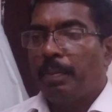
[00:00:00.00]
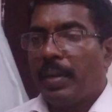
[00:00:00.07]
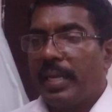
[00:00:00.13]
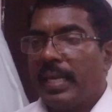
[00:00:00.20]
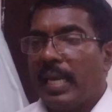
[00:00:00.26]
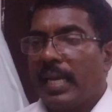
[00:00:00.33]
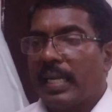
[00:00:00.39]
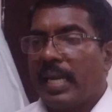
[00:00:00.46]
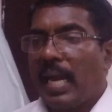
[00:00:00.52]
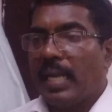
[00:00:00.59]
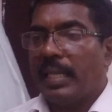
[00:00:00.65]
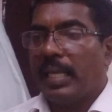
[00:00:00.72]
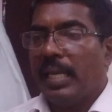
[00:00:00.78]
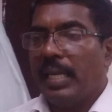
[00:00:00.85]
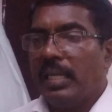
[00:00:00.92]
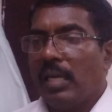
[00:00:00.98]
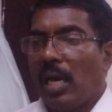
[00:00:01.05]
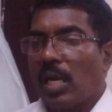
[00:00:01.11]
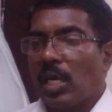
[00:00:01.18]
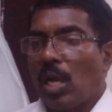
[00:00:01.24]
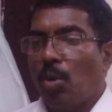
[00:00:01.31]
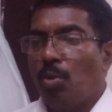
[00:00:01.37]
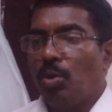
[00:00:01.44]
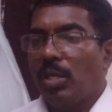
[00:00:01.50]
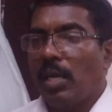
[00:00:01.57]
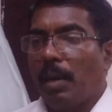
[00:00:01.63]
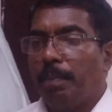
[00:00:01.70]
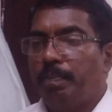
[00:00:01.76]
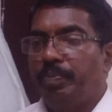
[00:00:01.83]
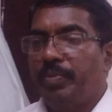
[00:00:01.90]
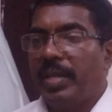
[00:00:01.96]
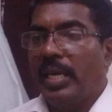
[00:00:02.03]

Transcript: prayer gathering or round up